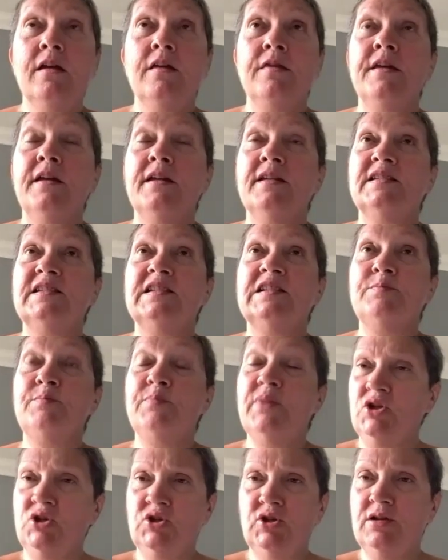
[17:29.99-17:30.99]
that
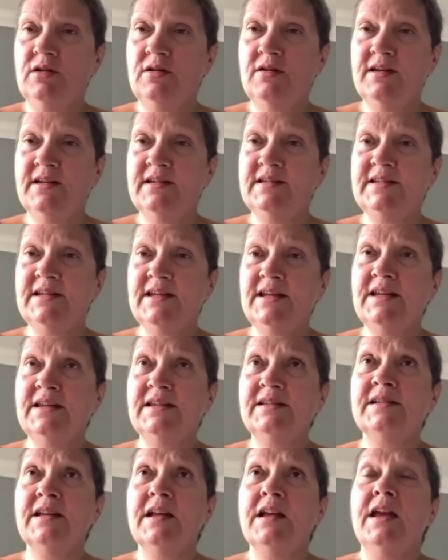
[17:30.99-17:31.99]

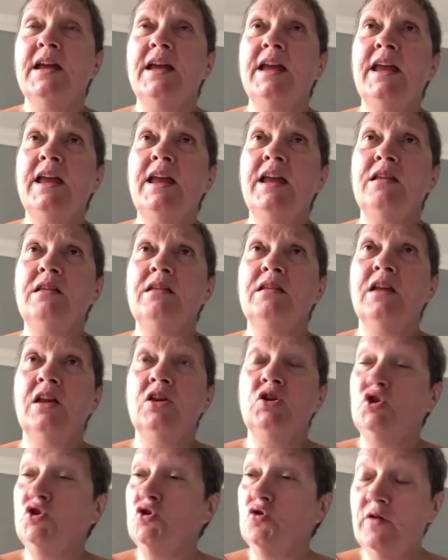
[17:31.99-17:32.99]
specializes in
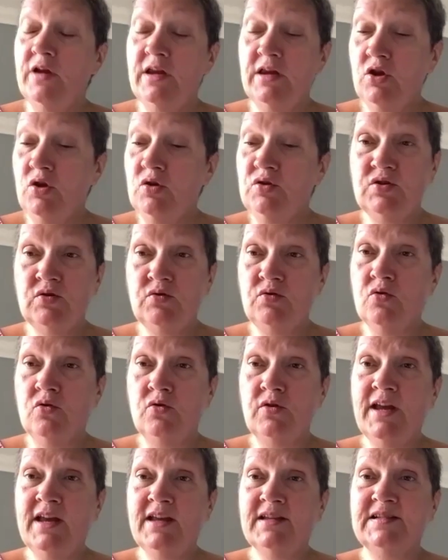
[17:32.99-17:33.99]
ensuring you do
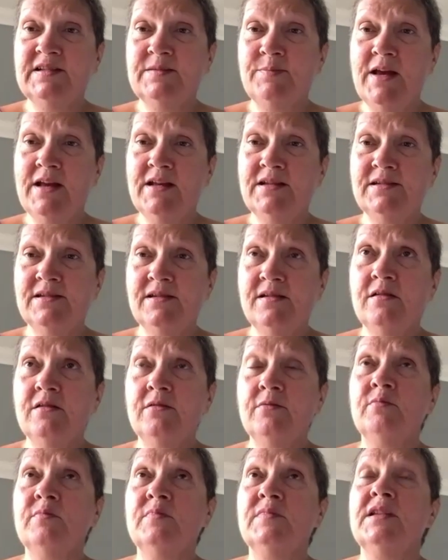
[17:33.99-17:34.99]
not get
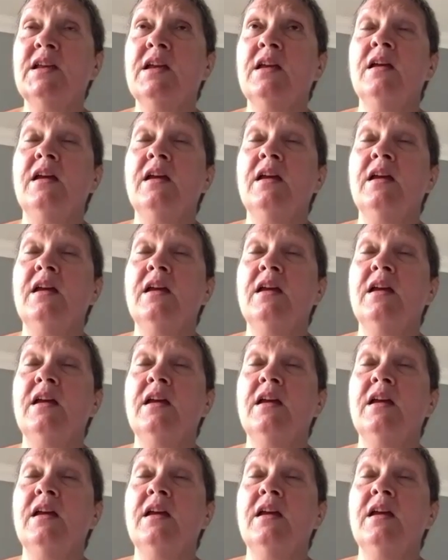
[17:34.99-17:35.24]
spasms,